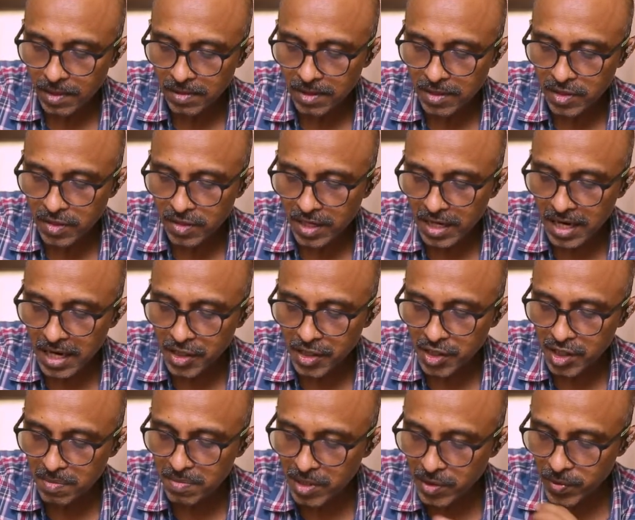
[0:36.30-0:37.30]
There's a
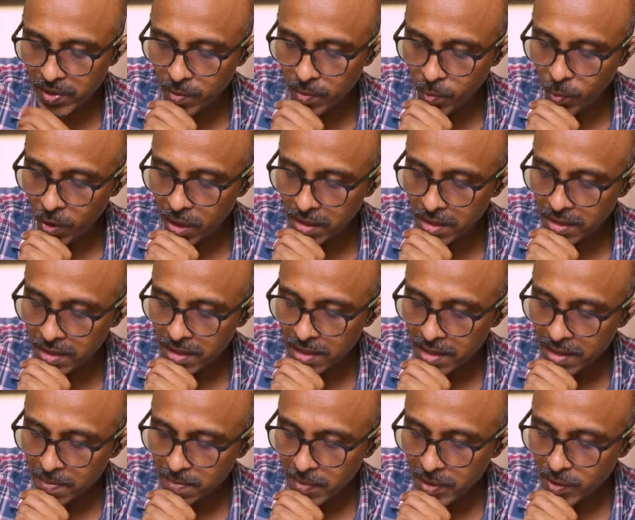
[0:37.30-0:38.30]
relation between what?
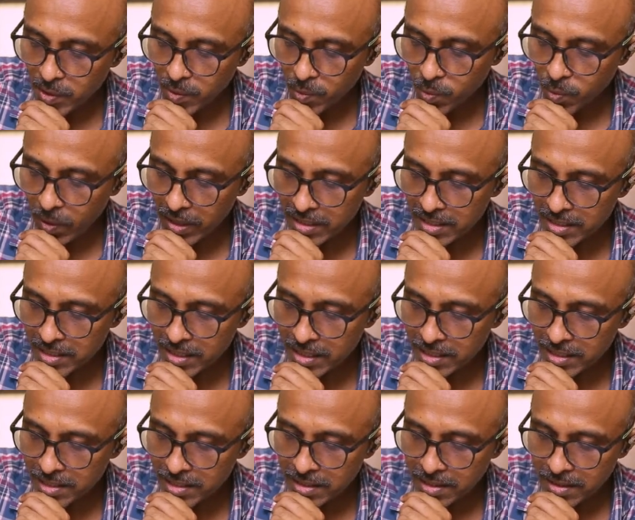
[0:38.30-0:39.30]
Between one
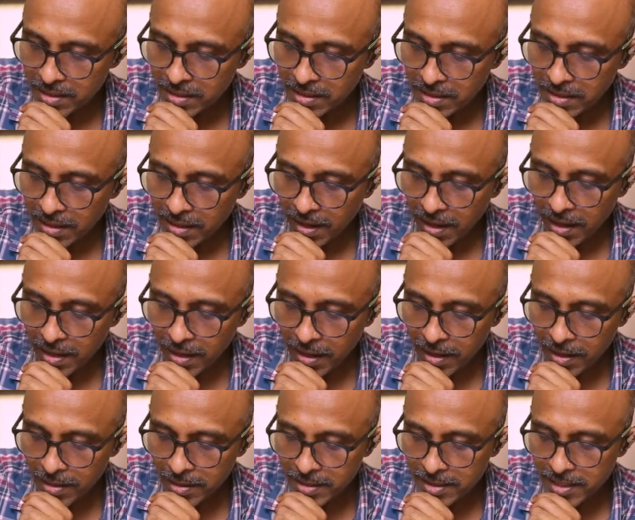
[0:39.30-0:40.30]
set and
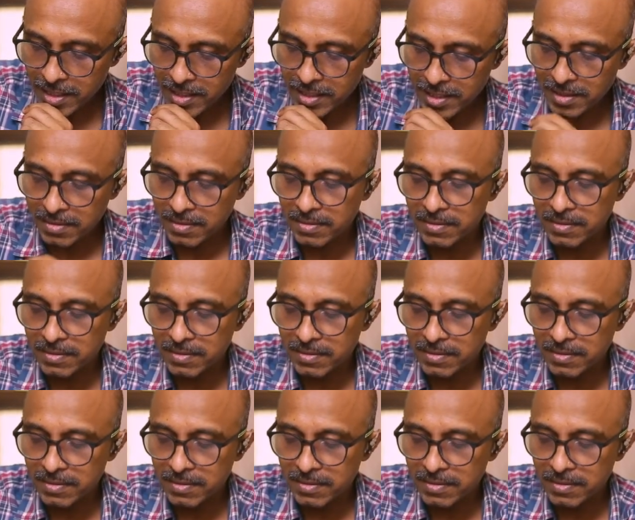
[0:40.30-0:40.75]
another set.